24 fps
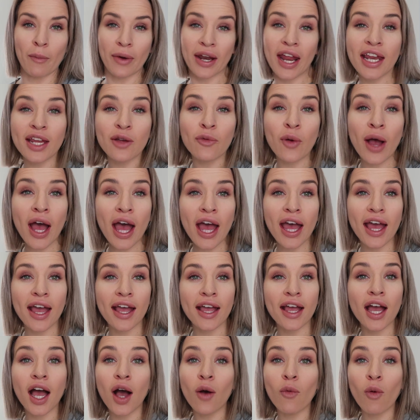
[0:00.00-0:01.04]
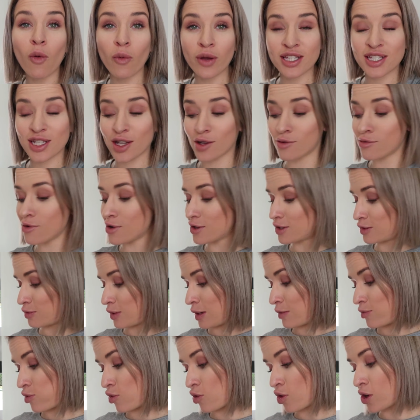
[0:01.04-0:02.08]
But anyway, what we did was
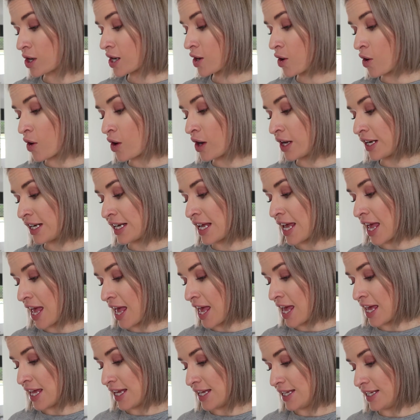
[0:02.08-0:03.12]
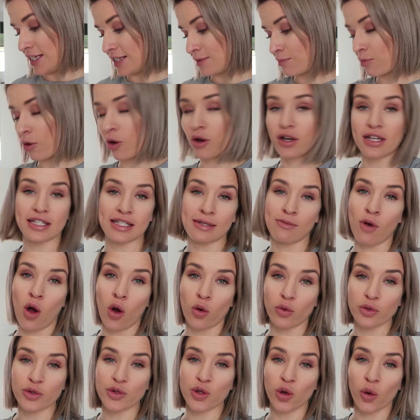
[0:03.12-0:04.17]
we poured it on and poked some
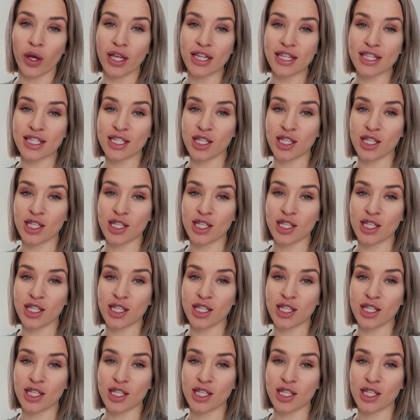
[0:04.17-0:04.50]
holes through it.